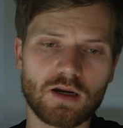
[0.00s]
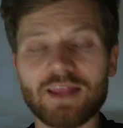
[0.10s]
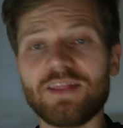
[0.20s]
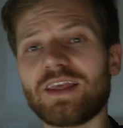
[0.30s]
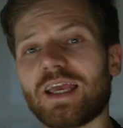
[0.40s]

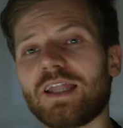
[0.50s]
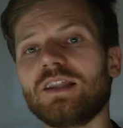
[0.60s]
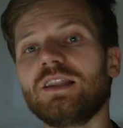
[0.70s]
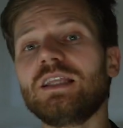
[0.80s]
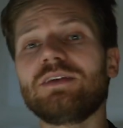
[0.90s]
and
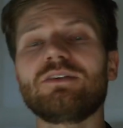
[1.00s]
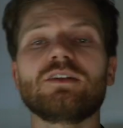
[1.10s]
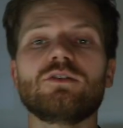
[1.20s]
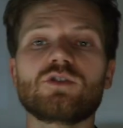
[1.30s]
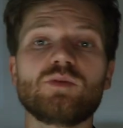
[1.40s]
then
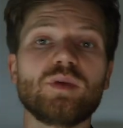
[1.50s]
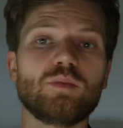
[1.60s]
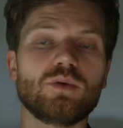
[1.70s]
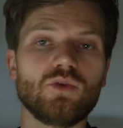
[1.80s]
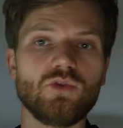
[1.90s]
leaving those
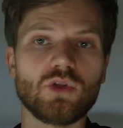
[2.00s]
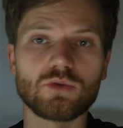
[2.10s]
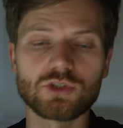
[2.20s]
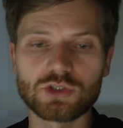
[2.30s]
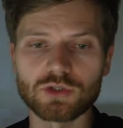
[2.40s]
people
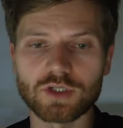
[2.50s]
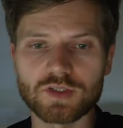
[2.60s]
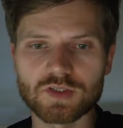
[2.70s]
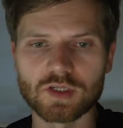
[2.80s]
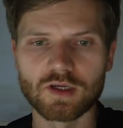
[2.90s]
no
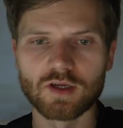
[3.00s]
choice